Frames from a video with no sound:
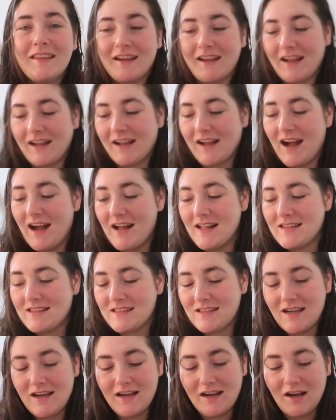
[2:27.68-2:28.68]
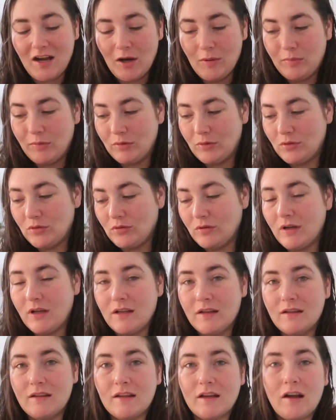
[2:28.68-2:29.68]
like I got a couple
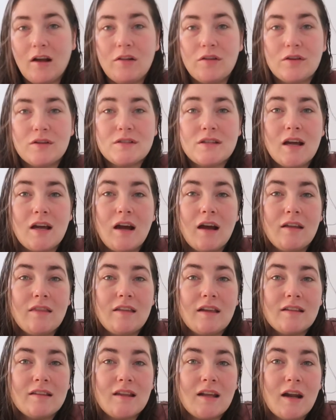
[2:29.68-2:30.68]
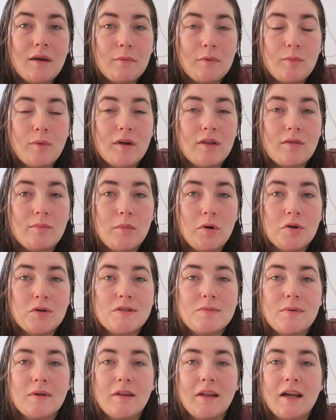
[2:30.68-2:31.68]
in the colors that I think that I would wear the
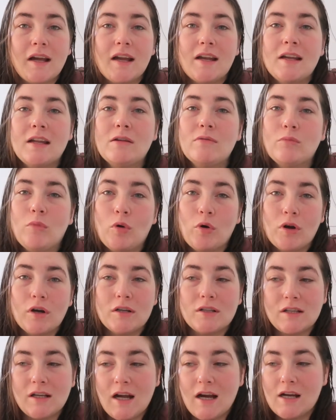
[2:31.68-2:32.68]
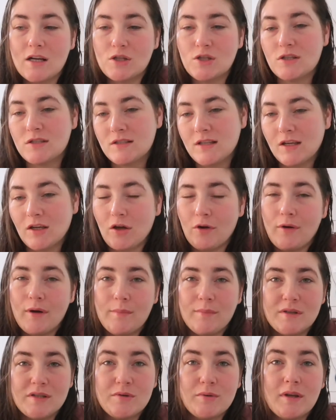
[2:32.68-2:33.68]
most, but like I need more to kind of just like go
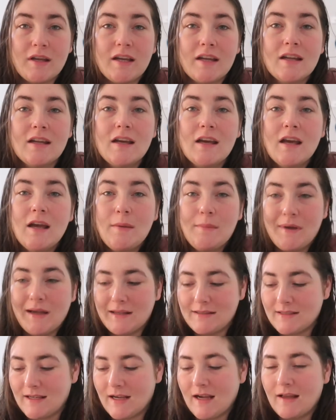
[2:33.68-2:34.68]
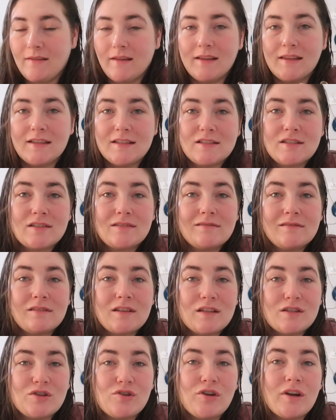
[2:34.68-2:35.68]
in between because I got like this
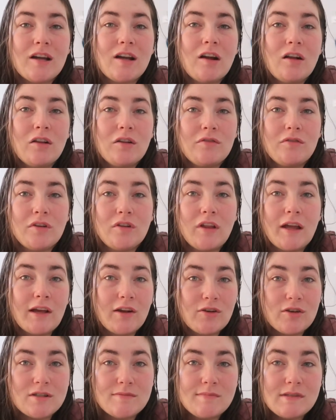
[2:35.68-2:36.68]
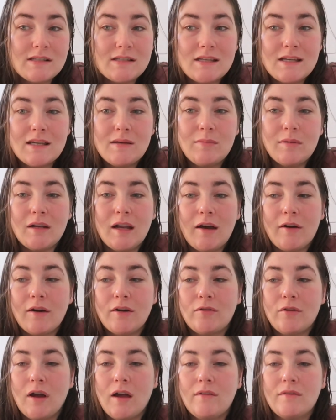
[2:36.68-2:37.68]
this green color for like Christmassy, but now I
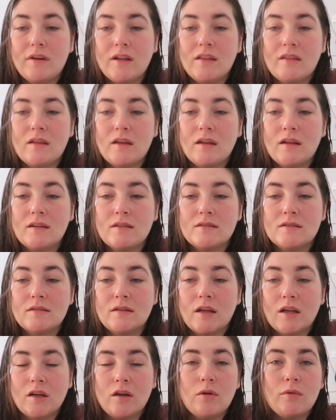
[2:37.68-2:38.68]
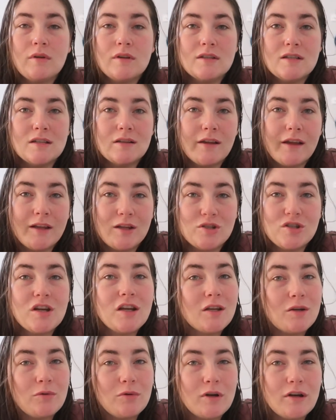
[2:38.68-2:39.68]
don't have anything to like go into like
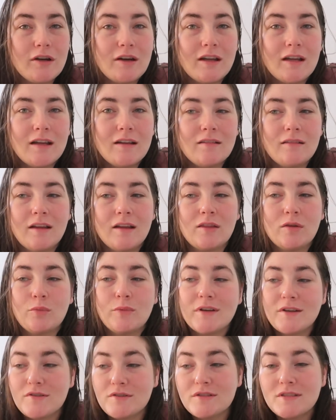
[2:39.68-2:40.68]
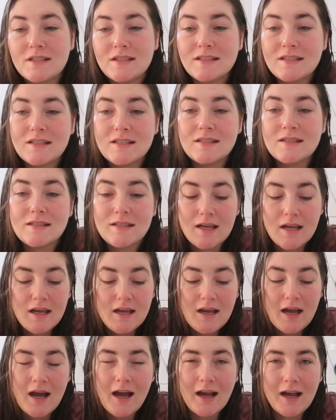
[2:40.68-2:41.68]
January, like the winter seasons.
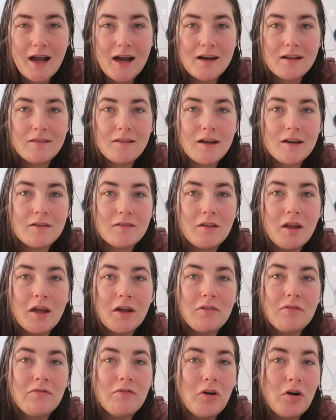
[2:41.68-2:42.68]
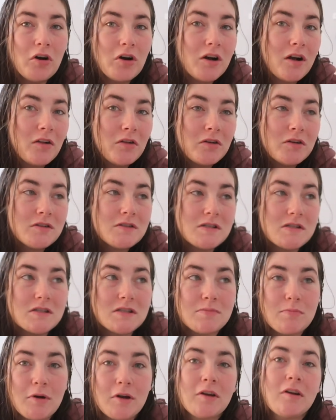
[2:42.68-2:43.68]
I got a lot of like fall colors
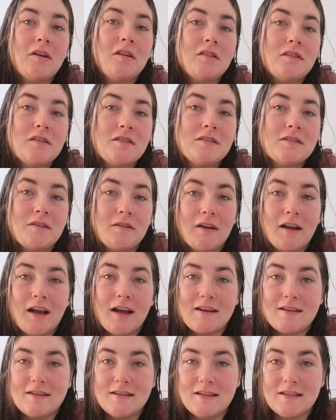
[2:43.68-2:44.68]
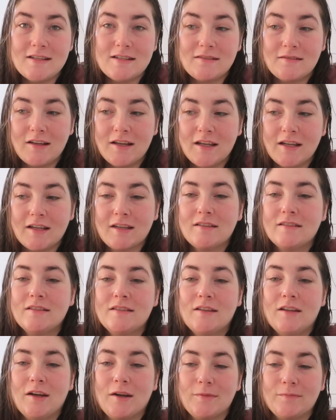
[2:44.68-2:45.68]
and spring colors, so I kind of need to like,
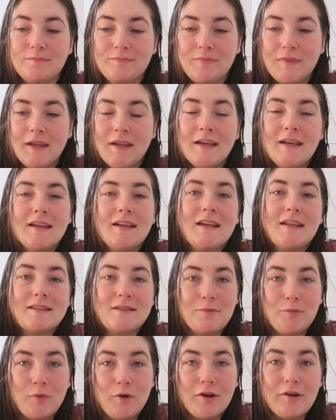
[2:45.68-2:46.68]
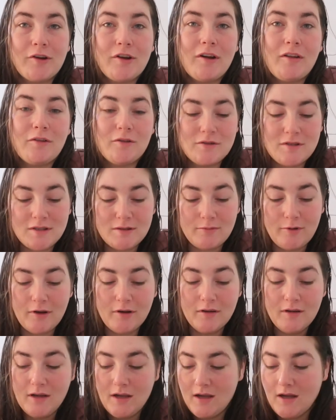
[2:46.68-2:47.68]
you know, get some winter colors as
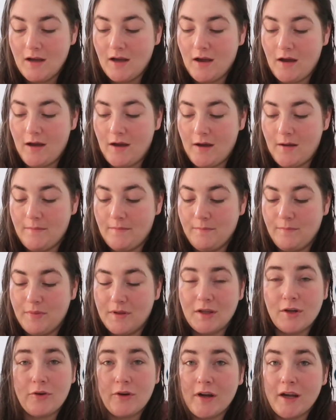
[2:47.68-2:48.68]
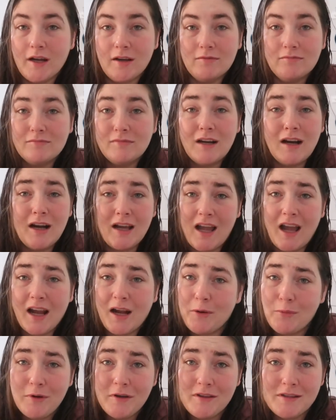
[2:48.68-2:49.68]
well. Um, but the green, I, I
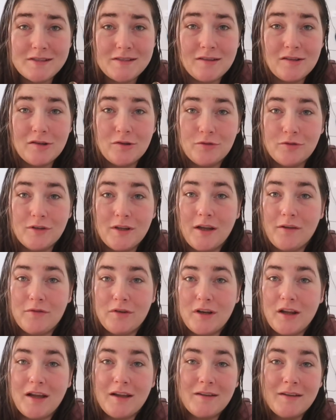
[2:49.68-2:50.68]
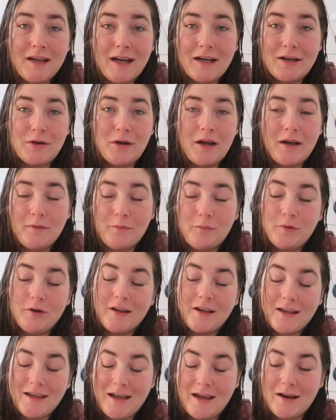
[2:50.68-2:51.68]
could wear this literally every day. I, I
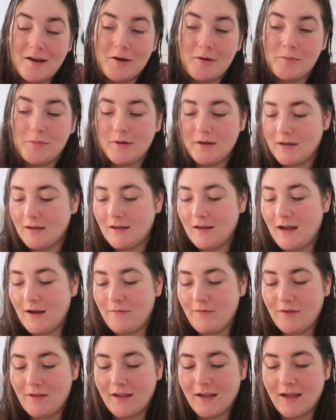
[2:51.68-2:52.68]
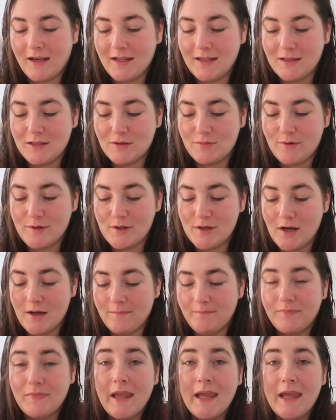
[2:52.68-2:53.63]
wouldn't care, but I feel like I need to switch it up